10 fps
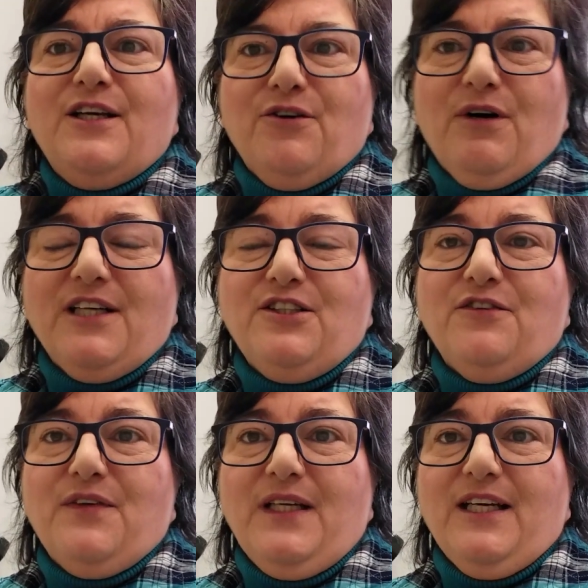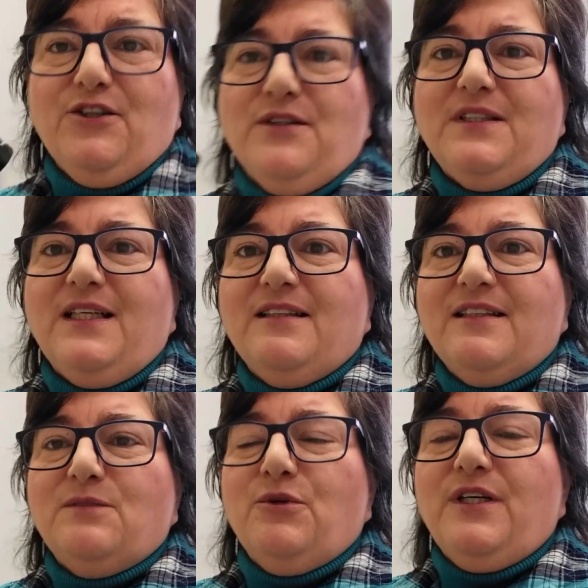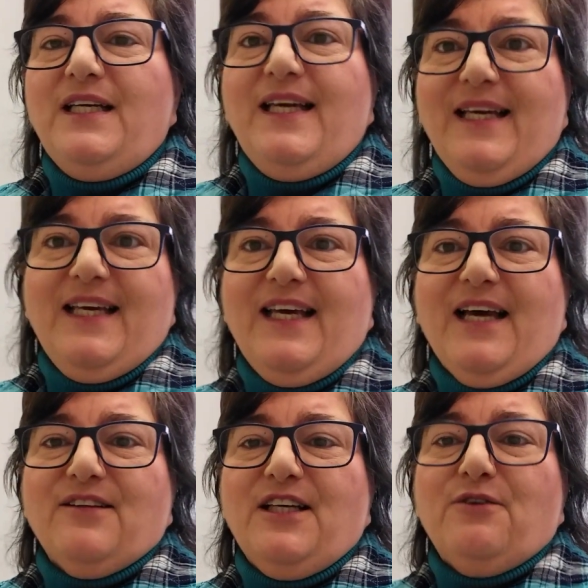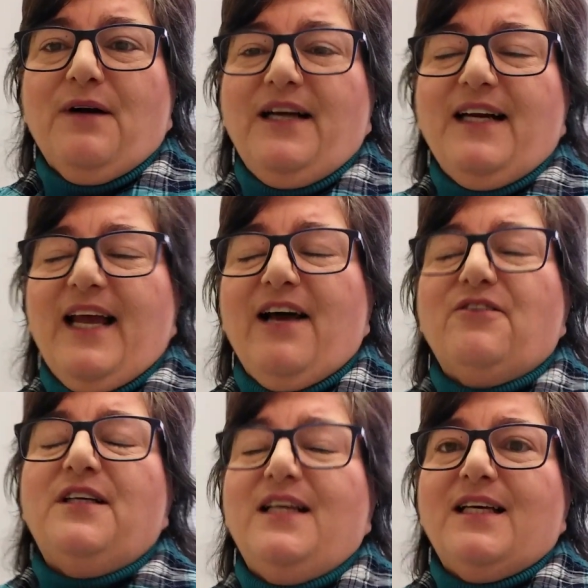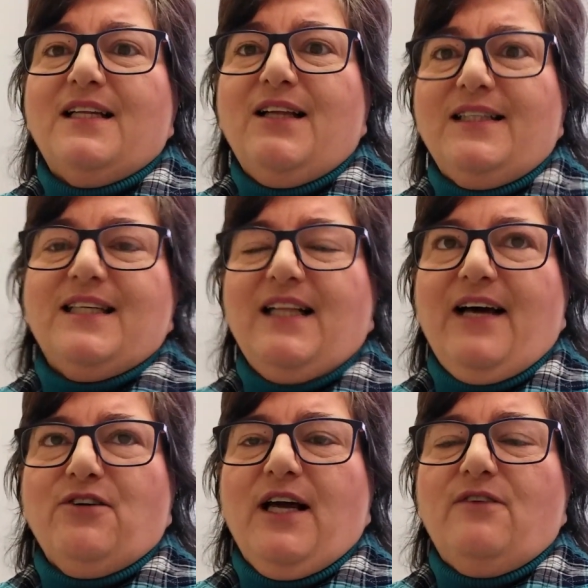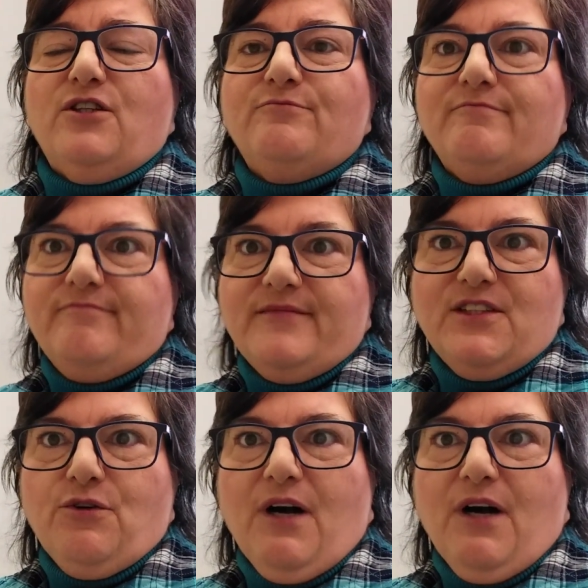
Cross your fingers. It looks pretty icky out there right now. Lots of cloud cover.